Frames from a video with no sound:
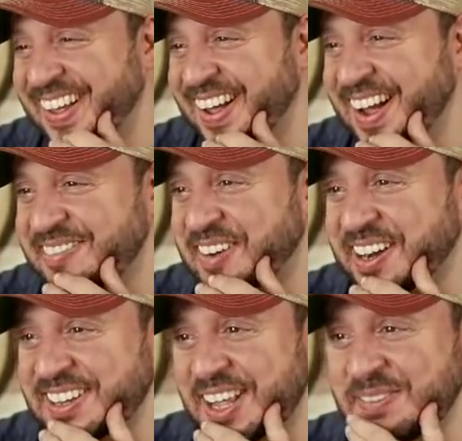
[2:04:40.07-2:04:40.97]
I
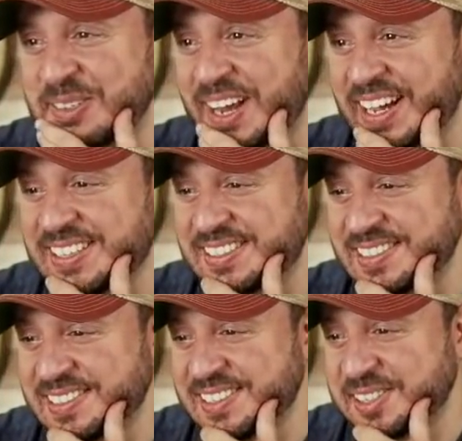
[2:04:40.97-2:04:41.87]
fucking love you guys.
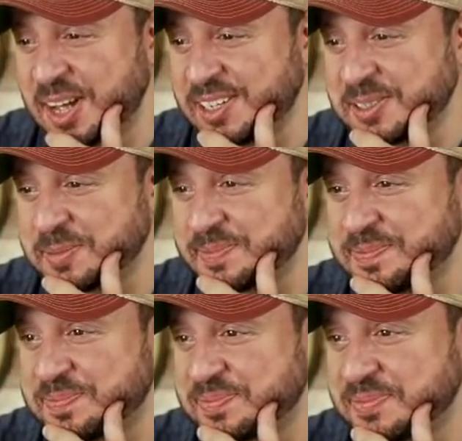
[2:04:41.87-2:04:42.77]
This is awesome.
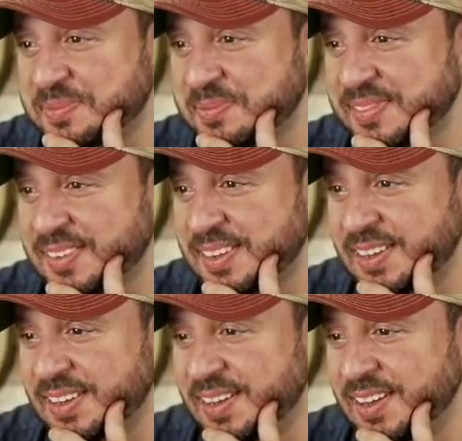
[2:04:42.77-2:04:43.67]

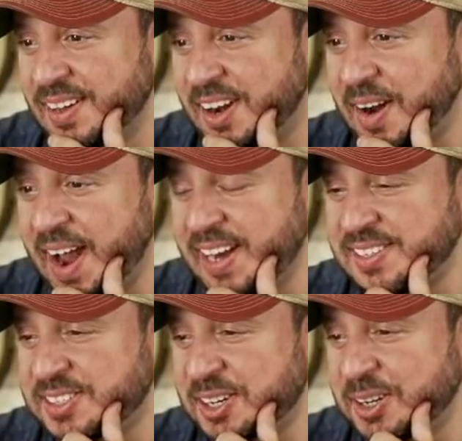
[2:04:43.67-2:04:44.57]
All right,
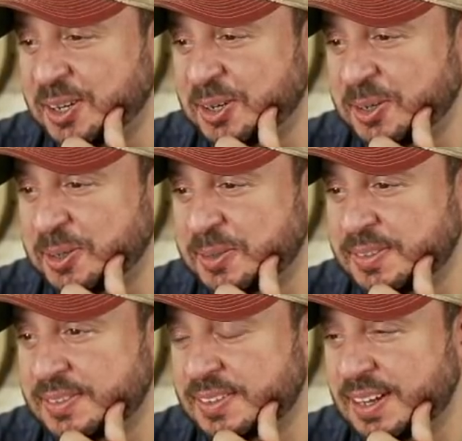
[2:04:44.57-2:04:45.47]

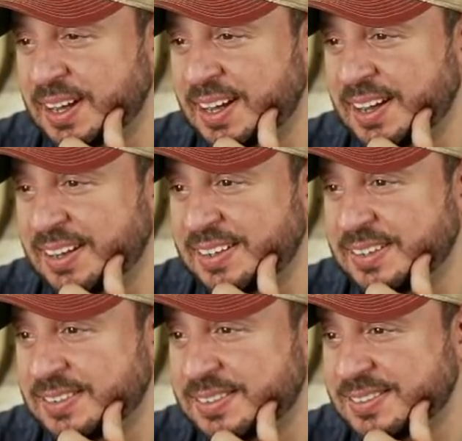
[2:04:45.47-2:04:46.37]
so uh,
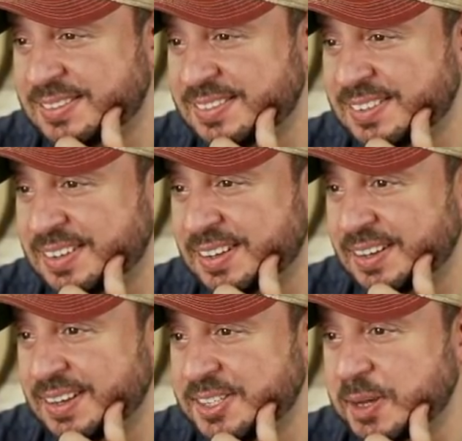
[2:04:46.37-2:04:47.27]

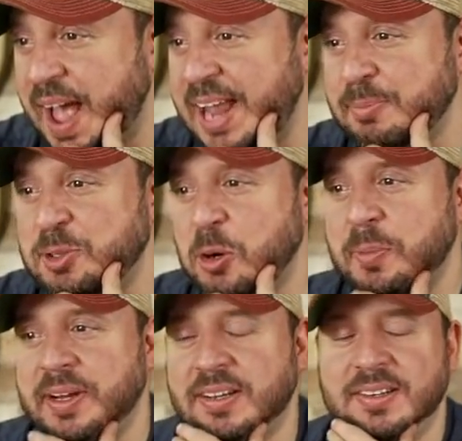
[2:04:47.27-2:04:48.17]
so Adam
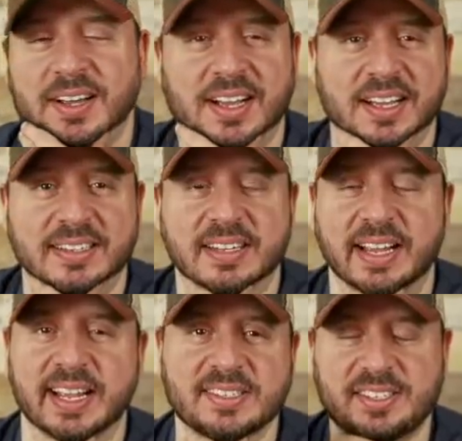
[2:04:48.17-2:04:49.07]
Dorman. Uh, I
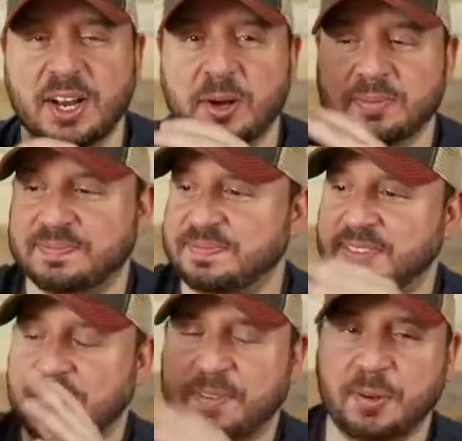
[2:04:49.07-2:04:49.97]
guess you know
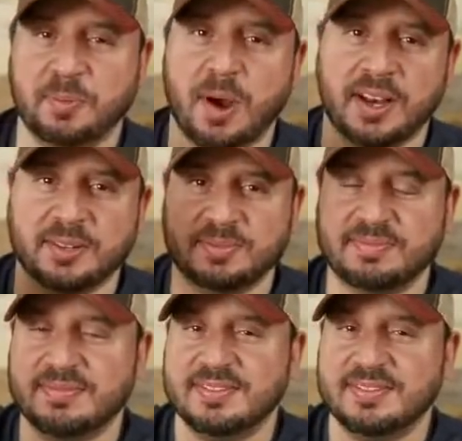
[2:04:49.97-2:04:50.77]
if you want to